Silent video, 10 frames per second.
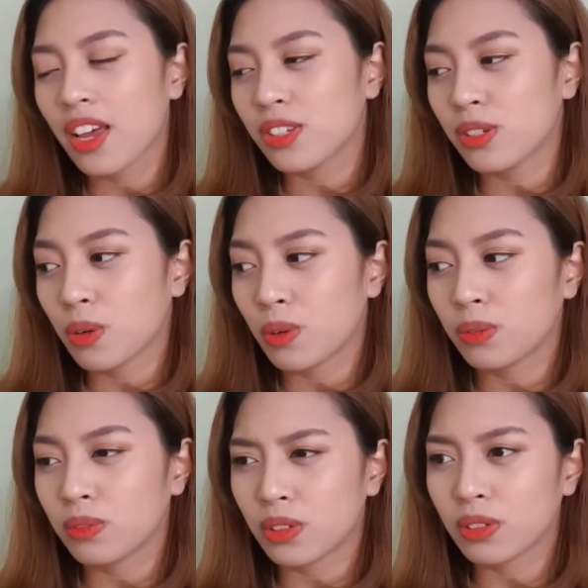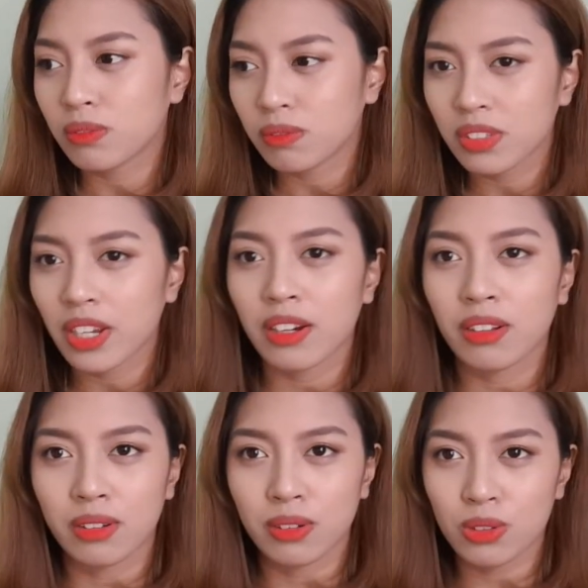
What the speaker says: So, you know, they had a little